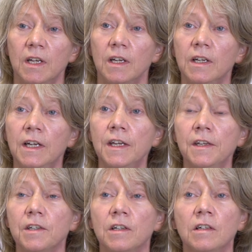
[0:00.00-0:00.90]

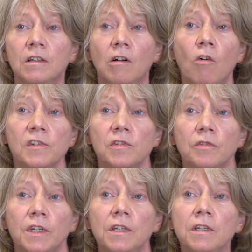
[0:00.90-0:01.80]
And
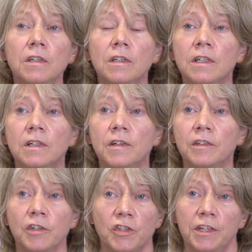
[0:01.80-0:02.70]
also in
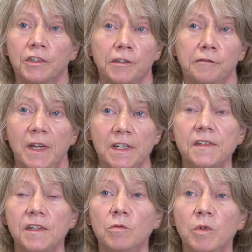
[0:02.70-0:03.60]
regenerative
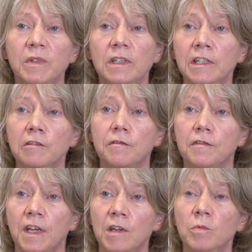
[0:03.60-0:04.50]
medicine, we believe
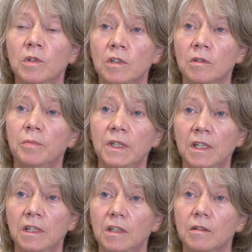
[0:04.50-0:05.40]
they will
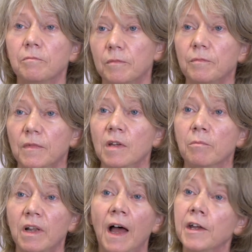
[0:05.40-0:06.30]
be
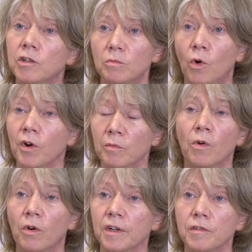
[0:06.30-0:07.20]
applied more and
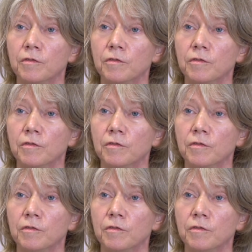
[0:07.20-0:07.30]
more in the